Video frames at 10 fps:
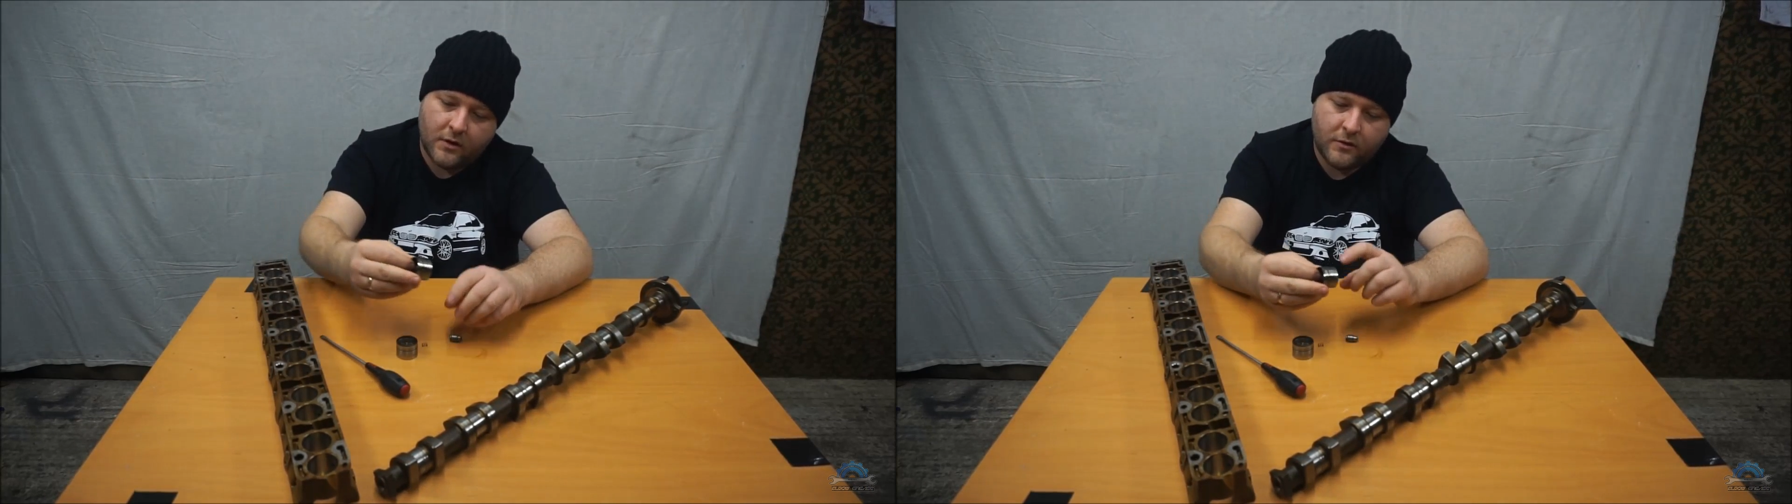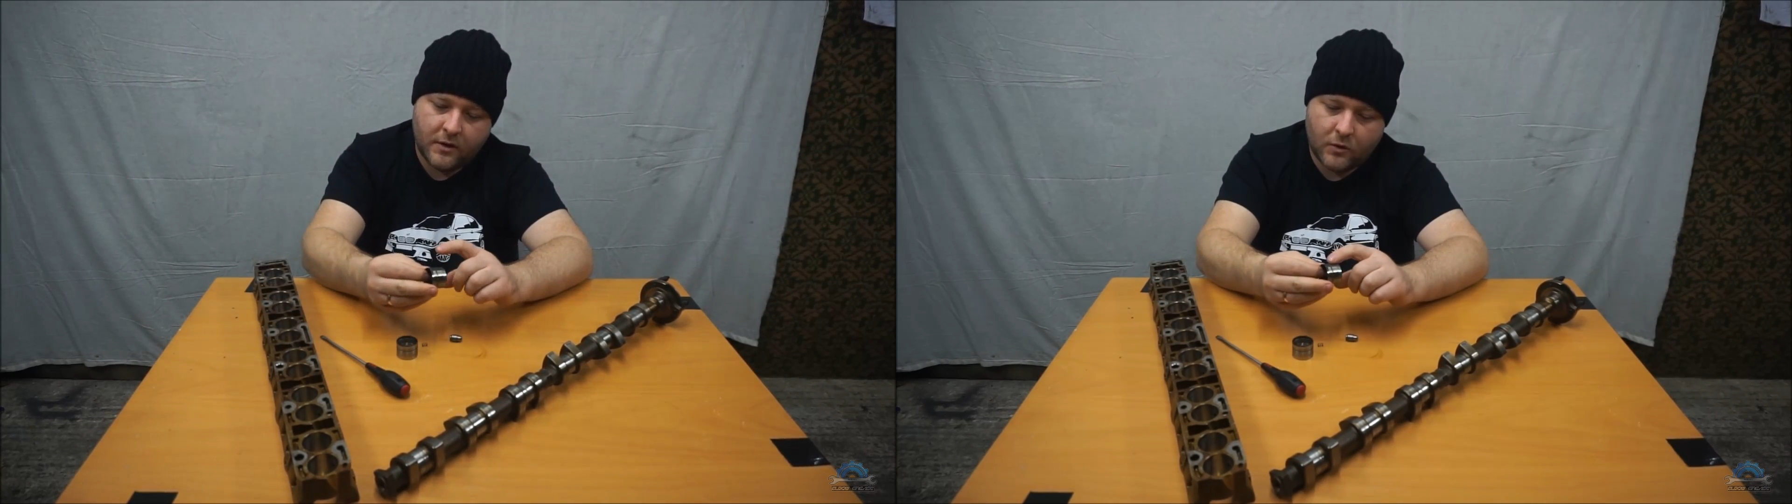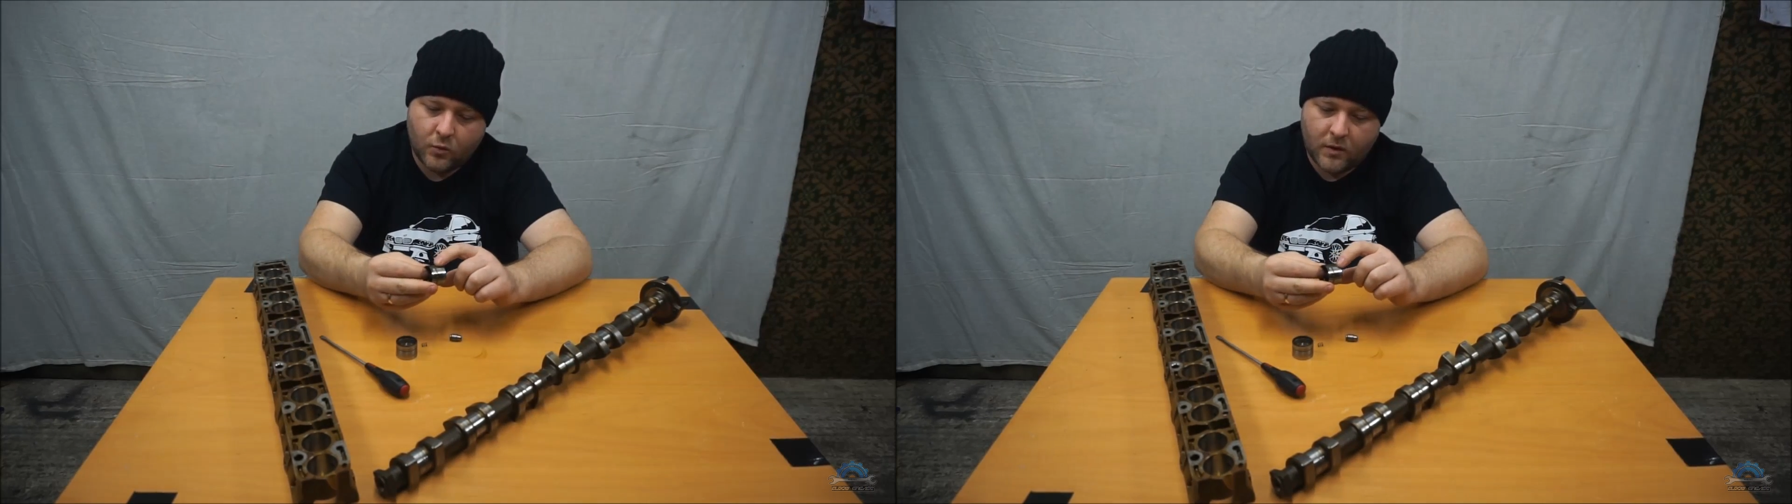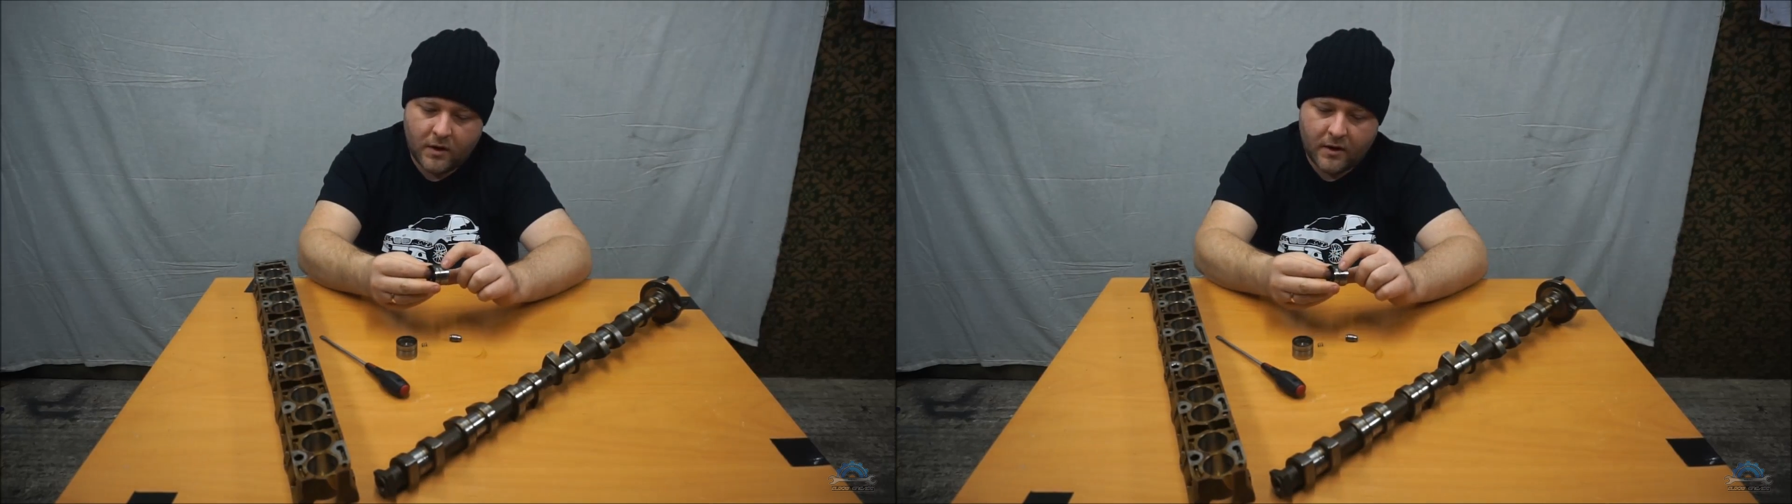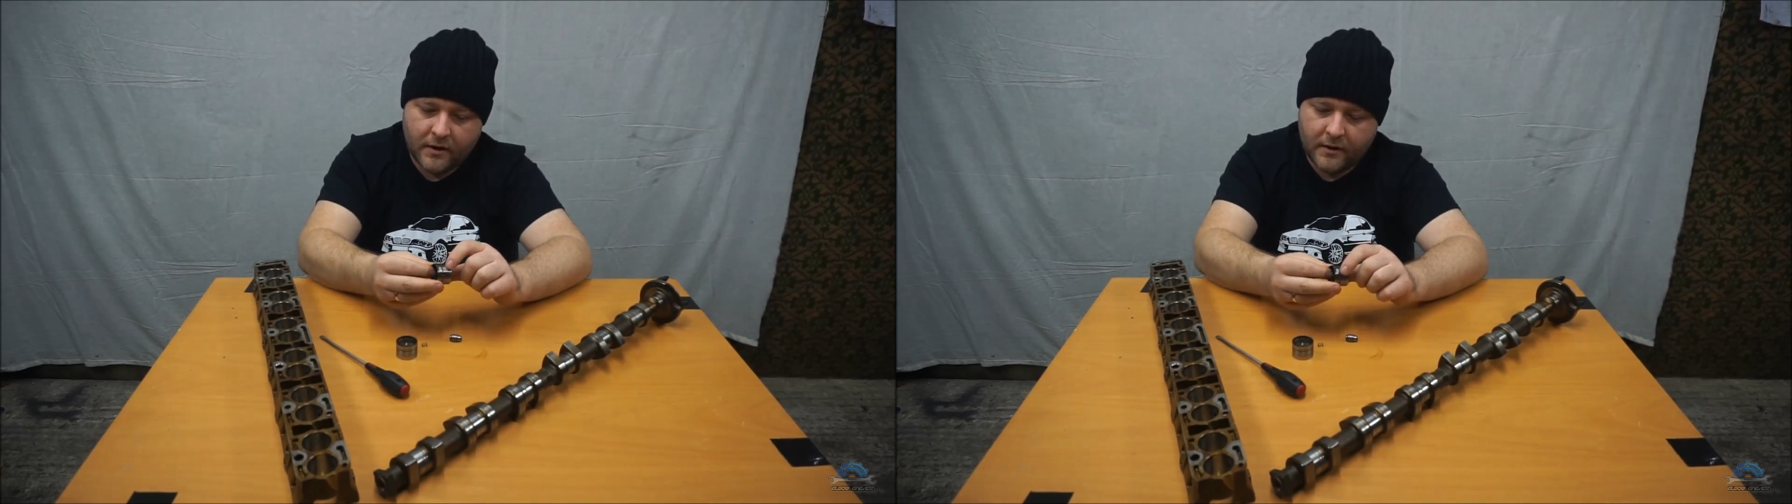You got
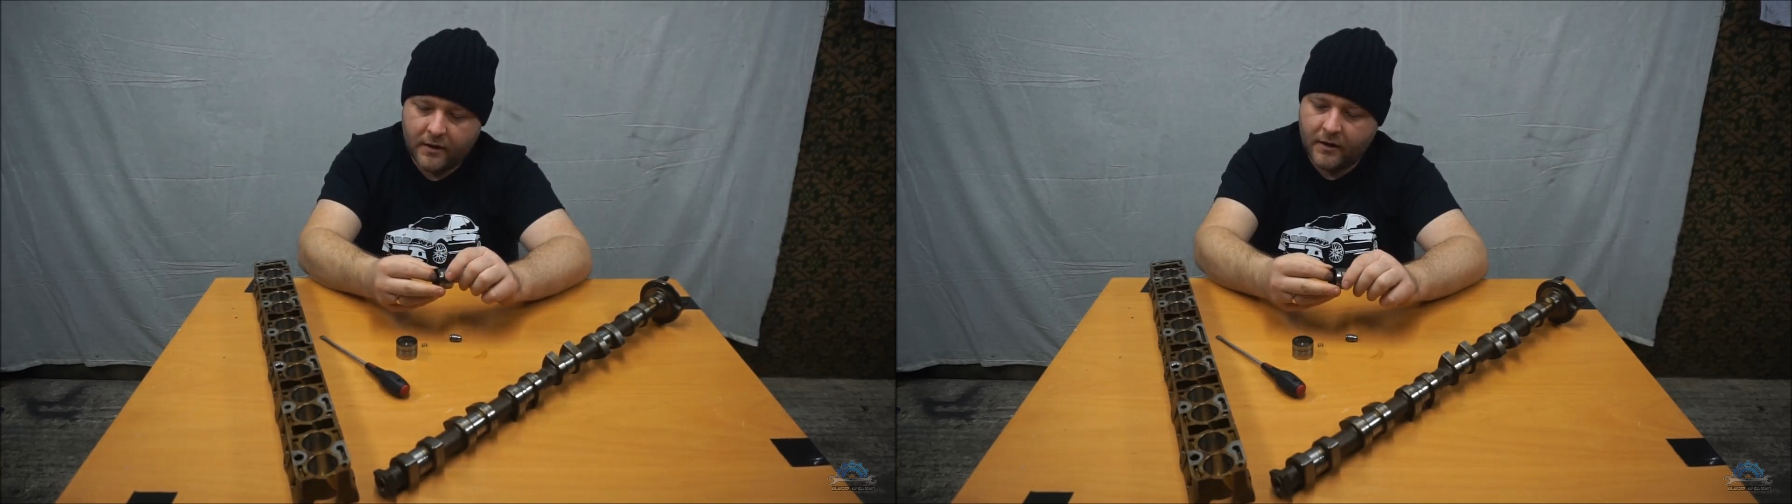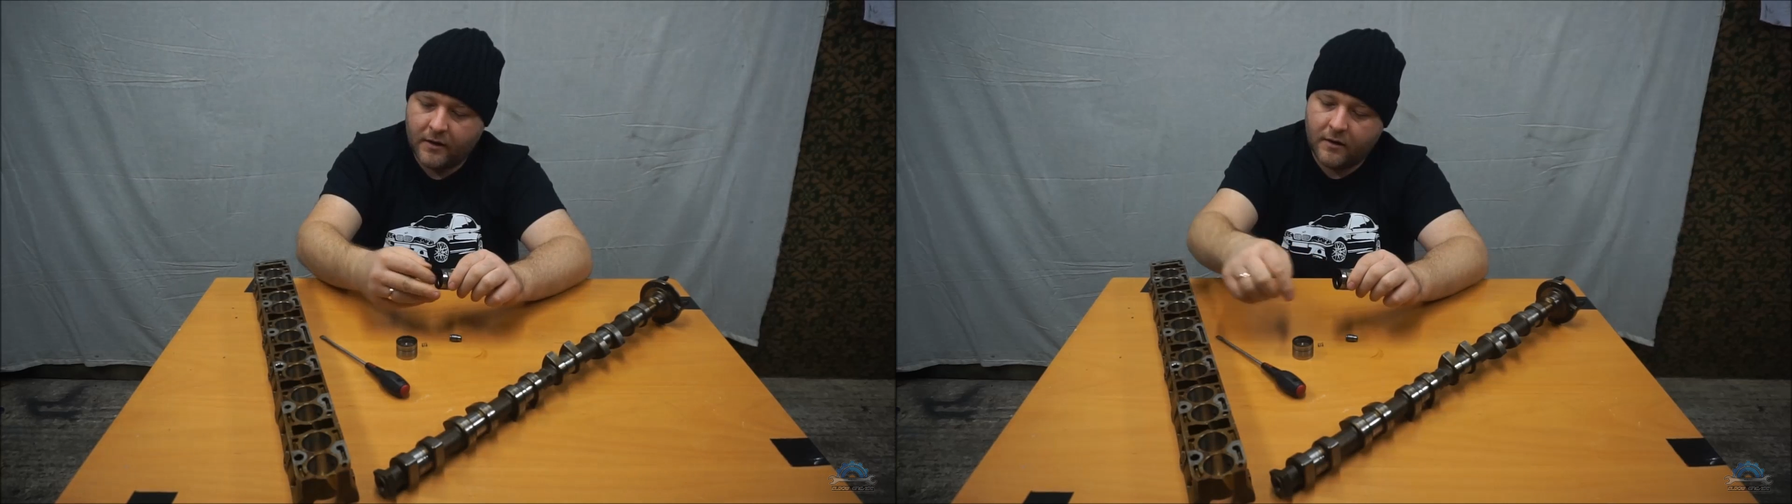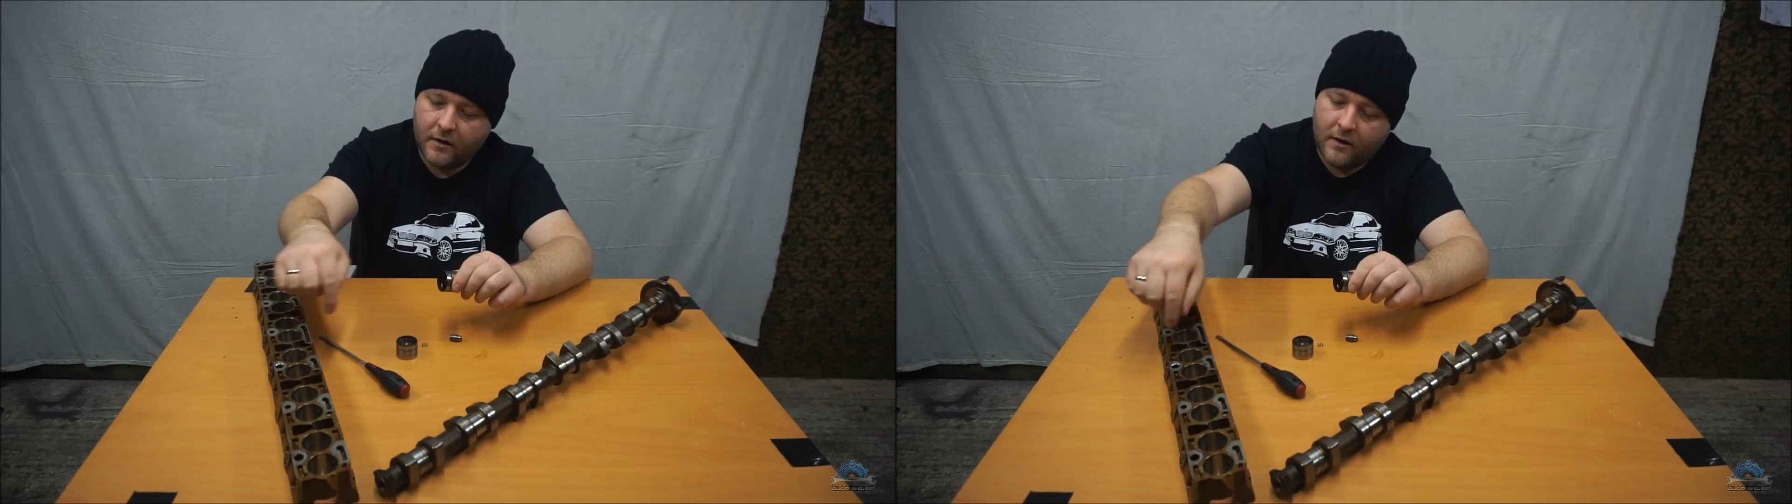wear in here